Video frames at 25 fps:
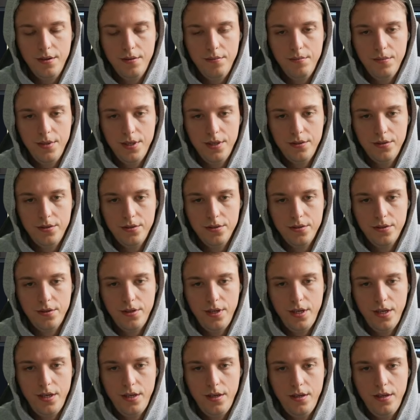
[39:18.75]

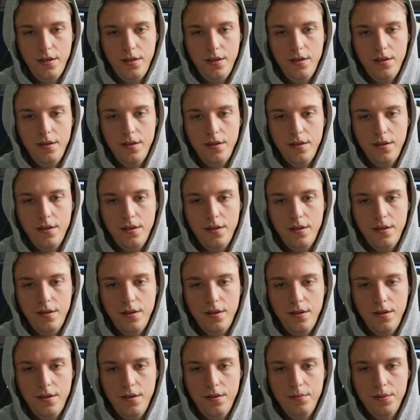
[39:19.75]
Midjourney,
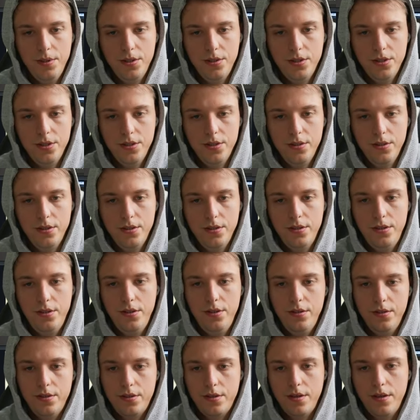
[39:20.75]

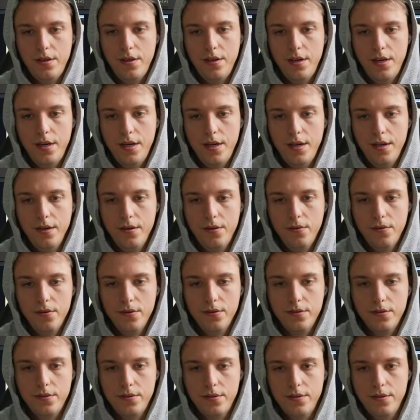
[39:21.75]
images, add
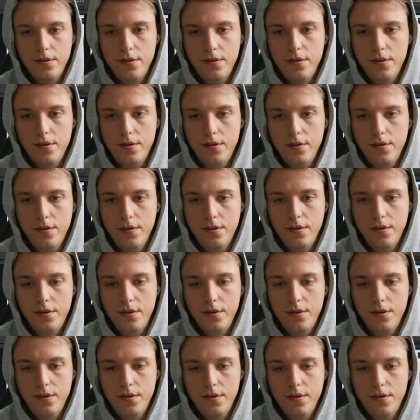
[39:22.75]
course.
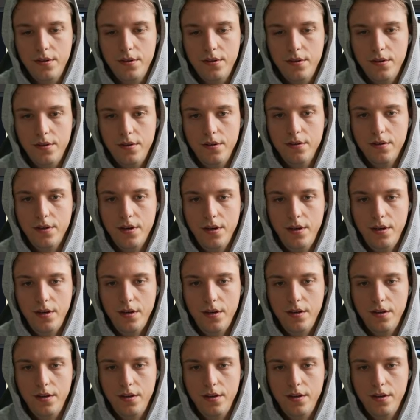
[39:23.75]
Okay.